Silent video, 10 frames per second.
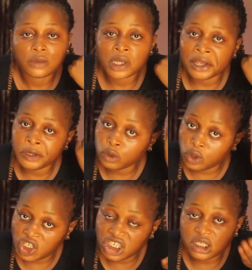and you
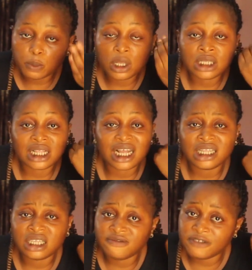cheat, please
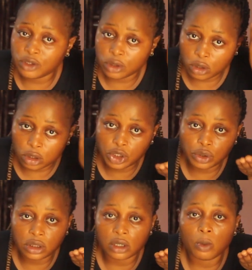let this video touch
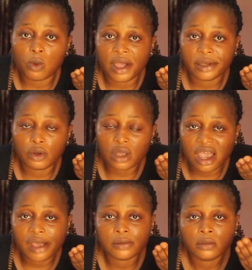you somewhere,
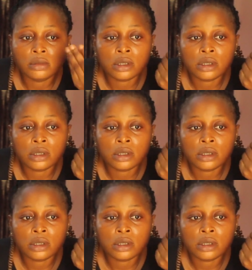okay?